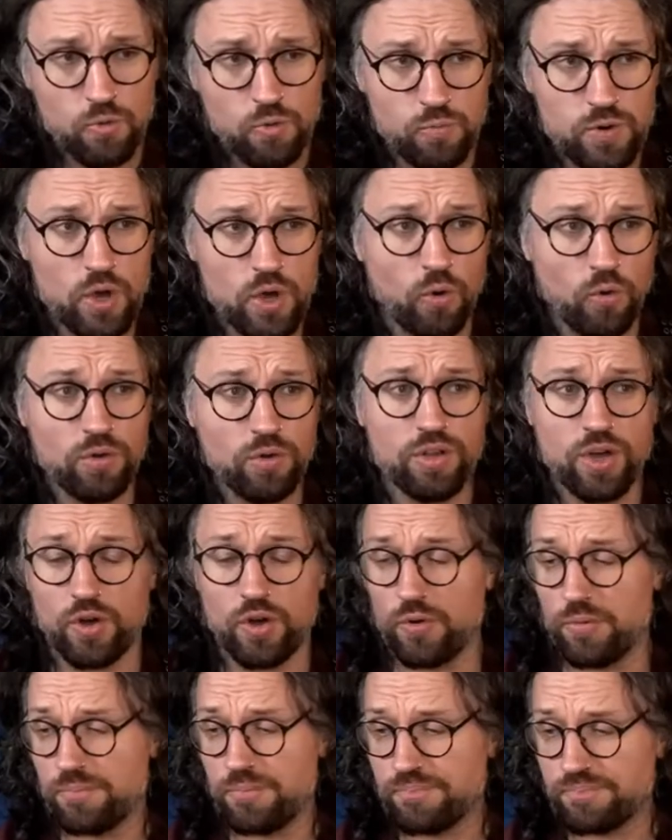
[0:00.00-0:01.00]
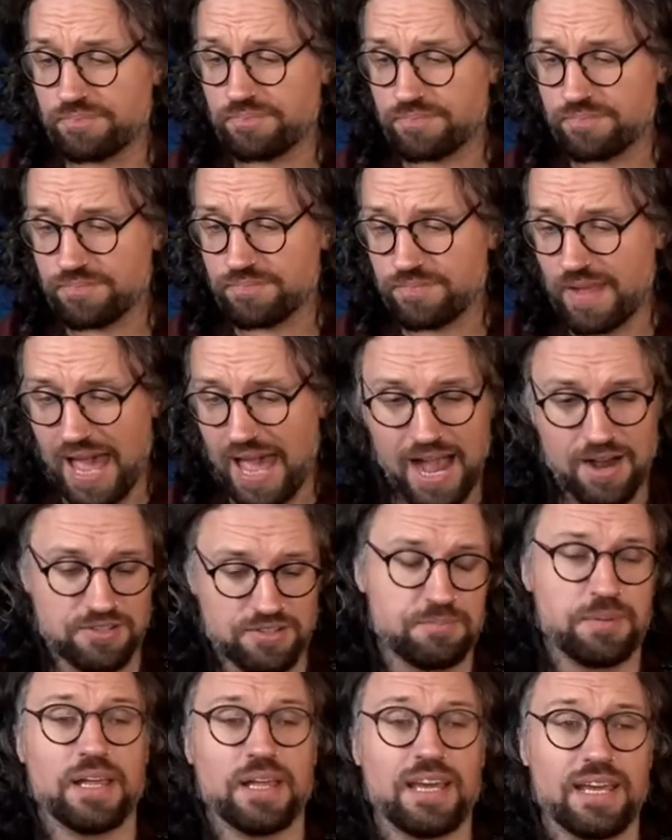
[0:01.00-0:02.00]
we all know how
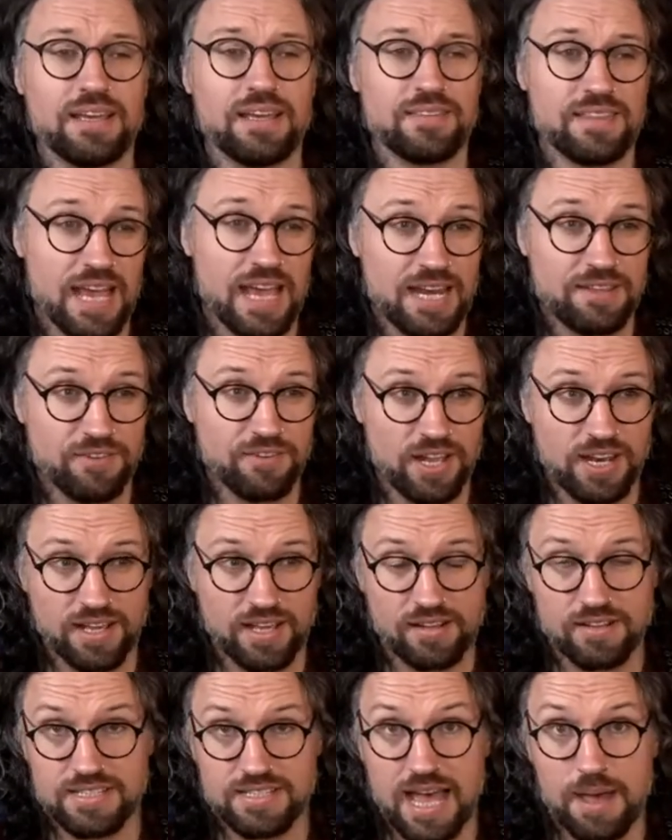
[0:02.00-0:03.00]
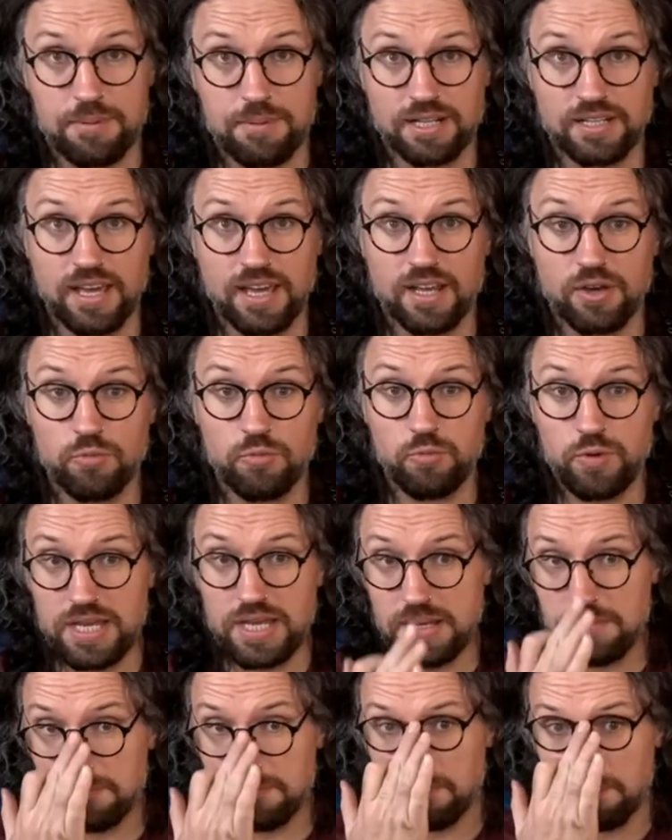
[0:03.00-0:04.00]
to play the Eddie Van Halen tapping lick.
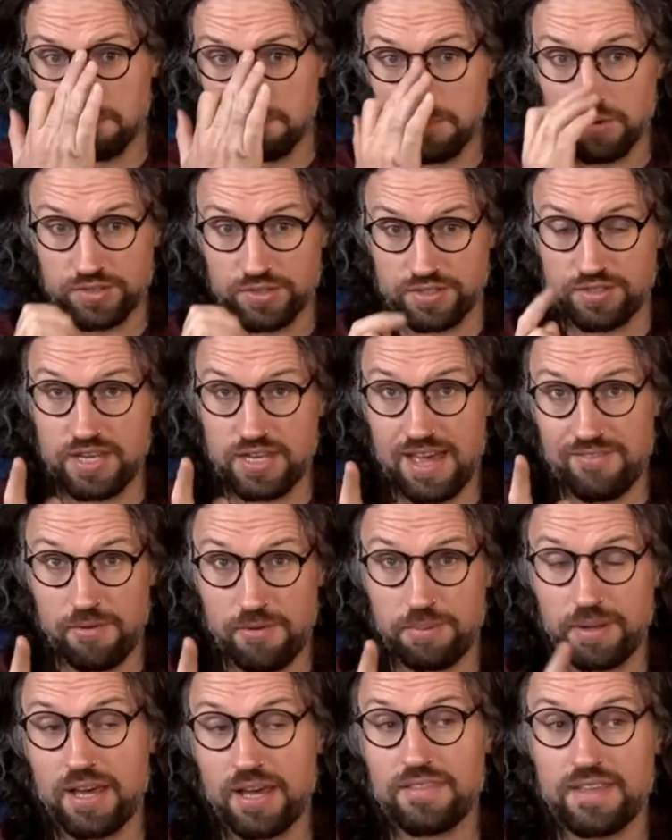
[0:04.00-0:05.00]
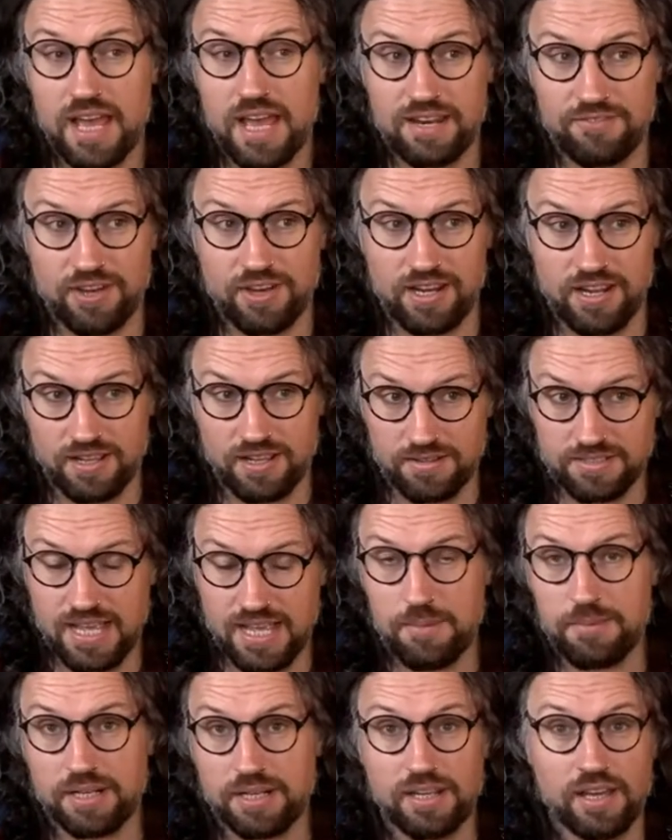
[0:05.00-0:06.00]
We must never play the Eddie Van Halen
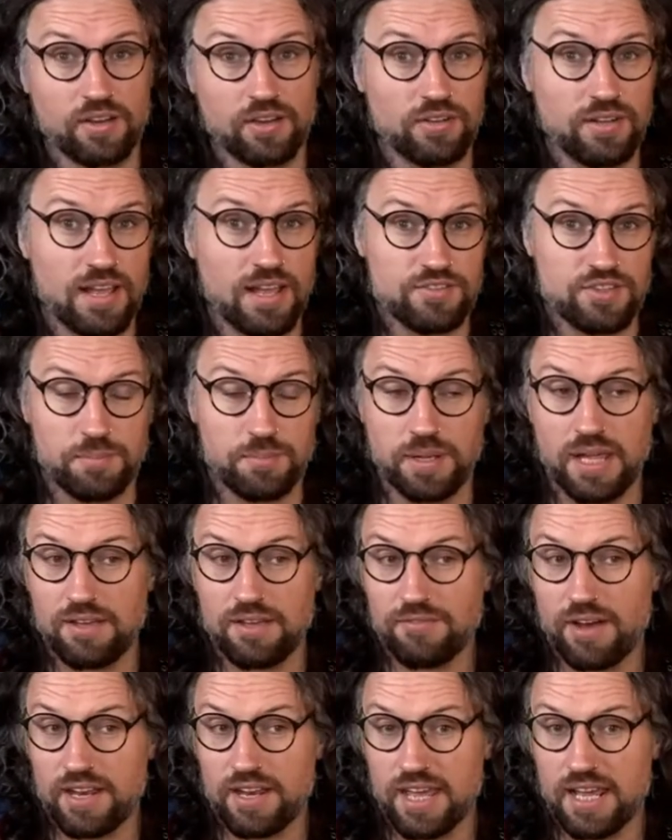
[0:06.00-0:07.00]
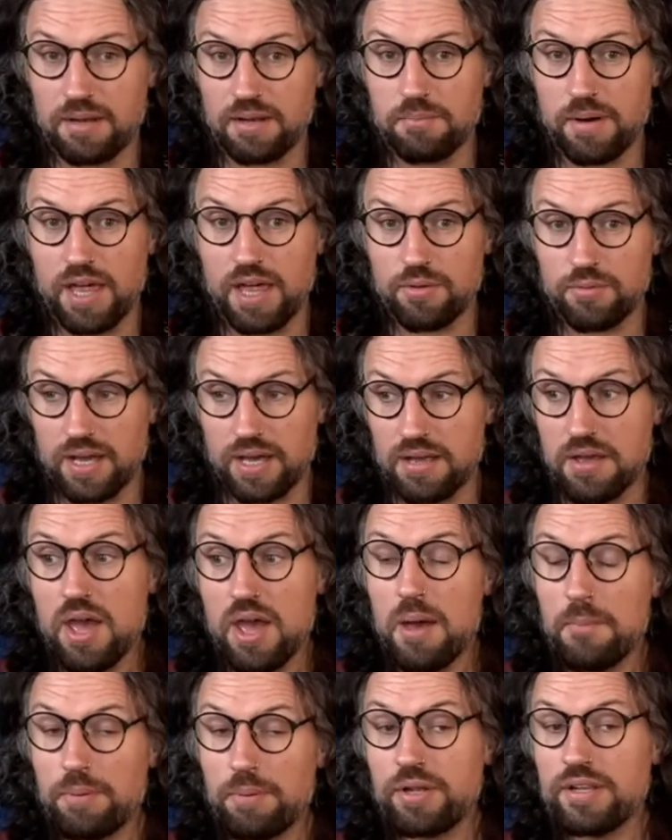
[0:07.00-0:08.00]
tapping lick unless you're playing Van Halen, by the way.
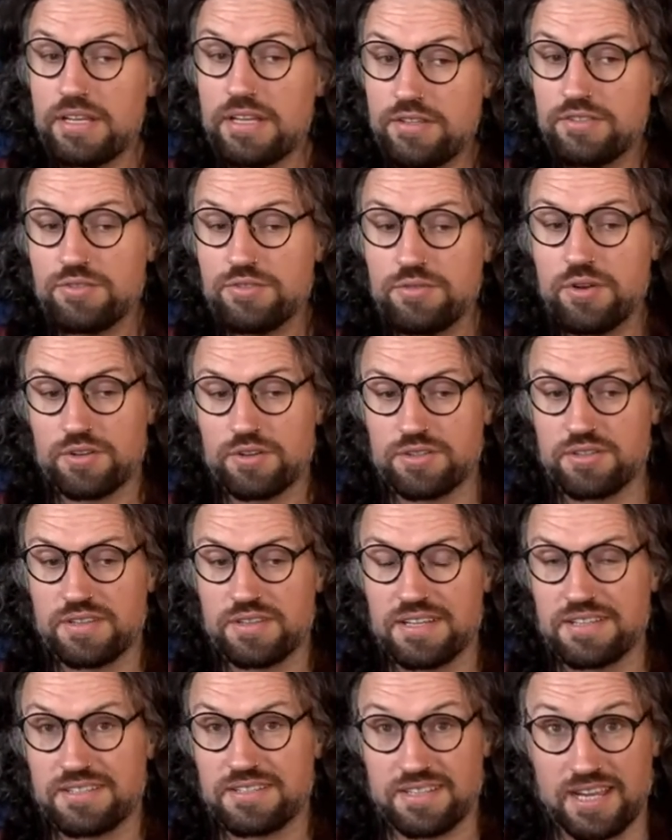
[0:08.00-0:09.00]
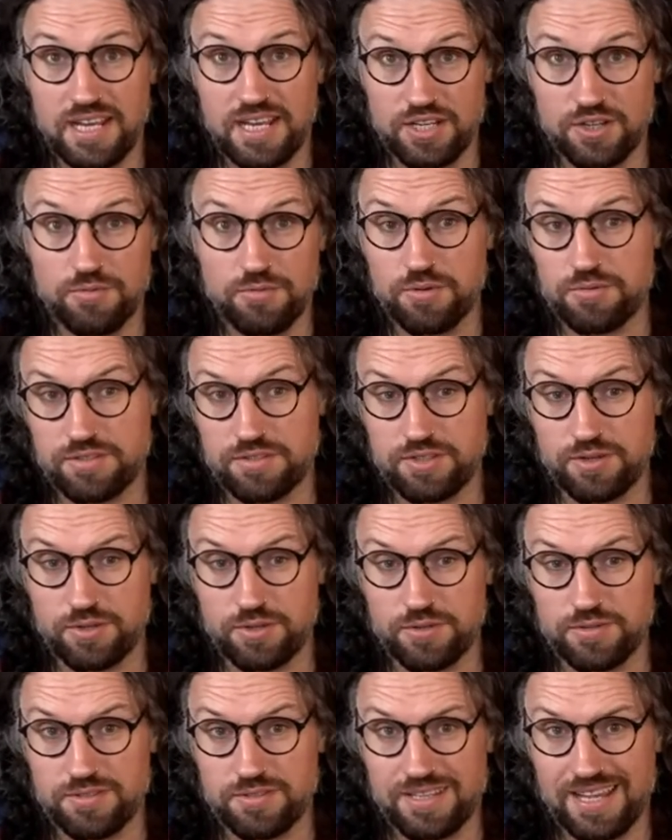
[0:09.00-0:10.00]
Please do not do this in your own
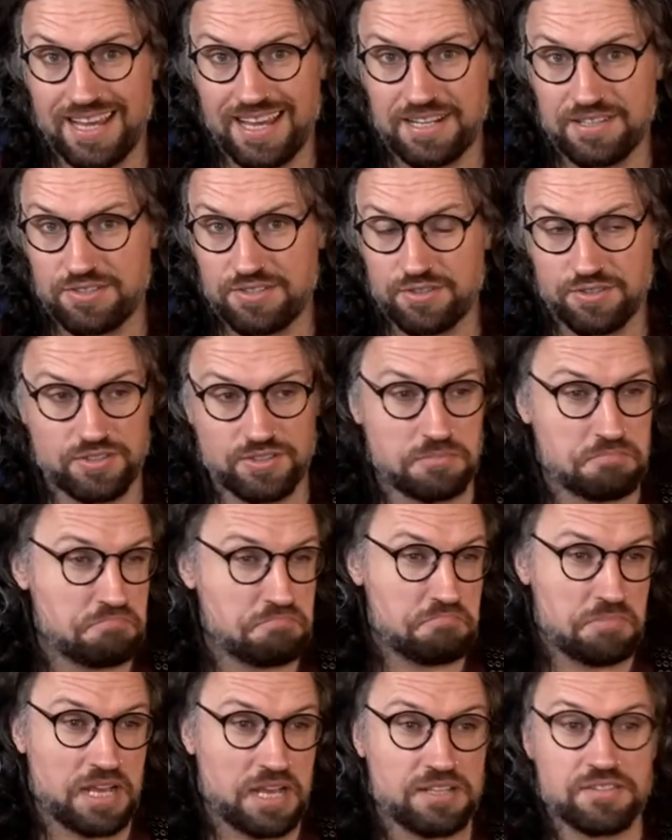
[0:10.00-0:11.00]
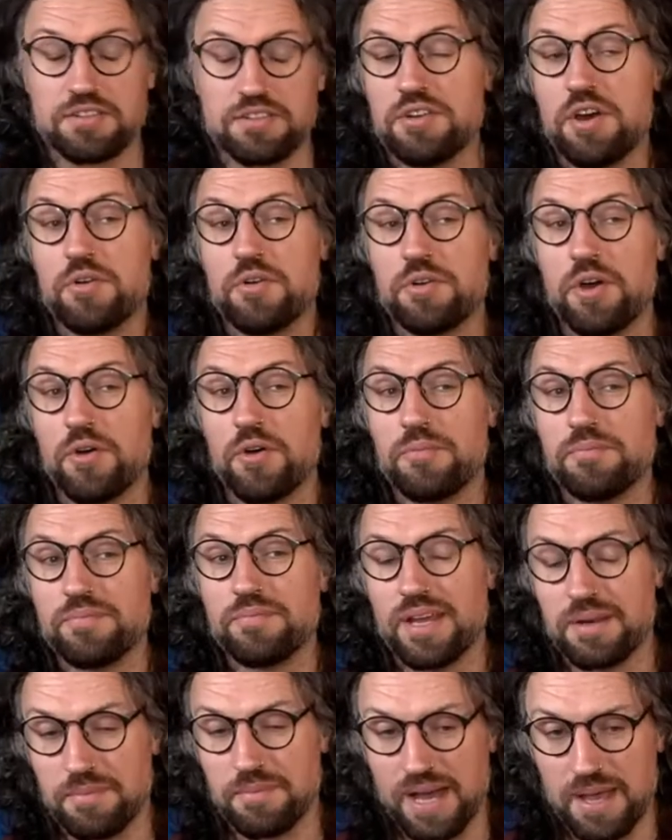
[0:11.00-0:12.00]
solos. It's just, it's a no-no.
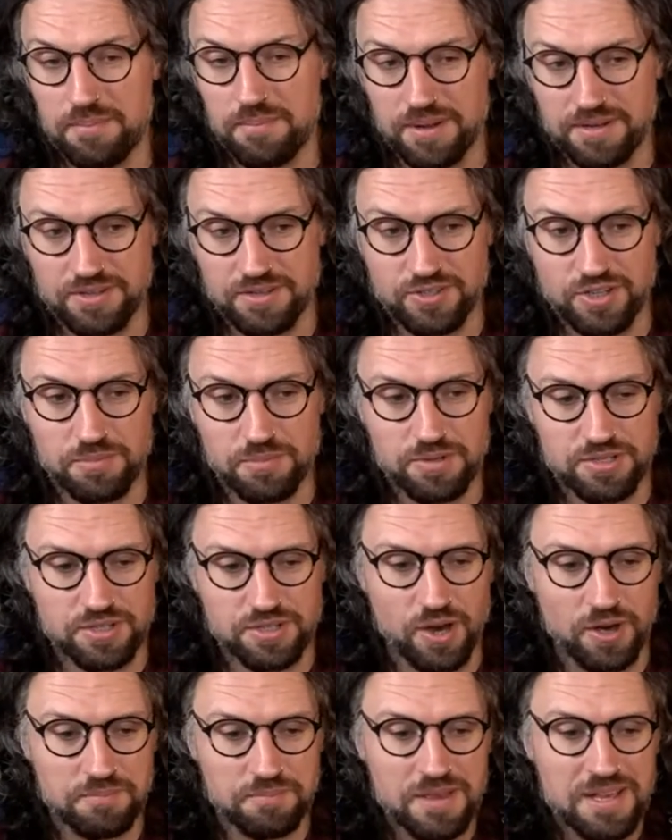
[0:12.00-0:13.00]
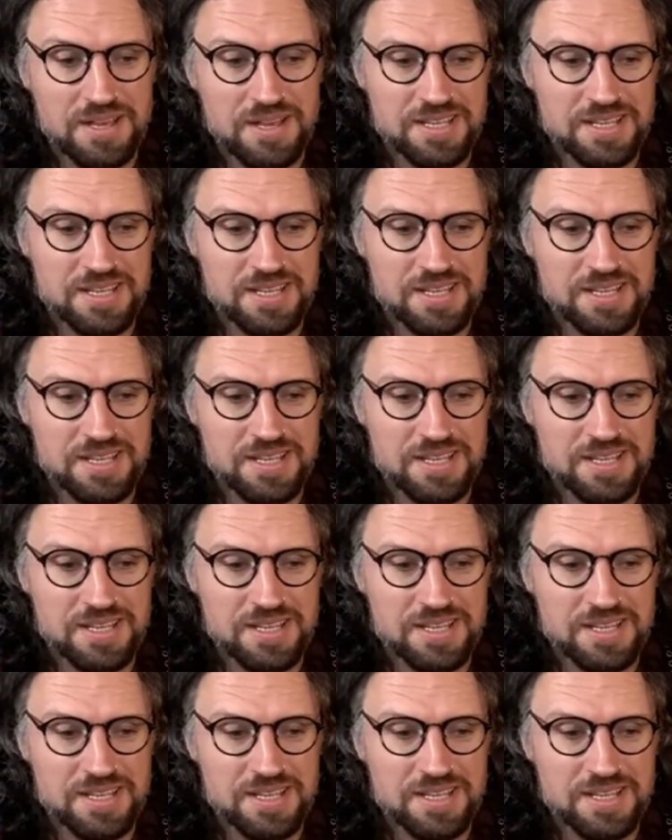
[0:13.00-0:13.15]
In my opinion, you must not.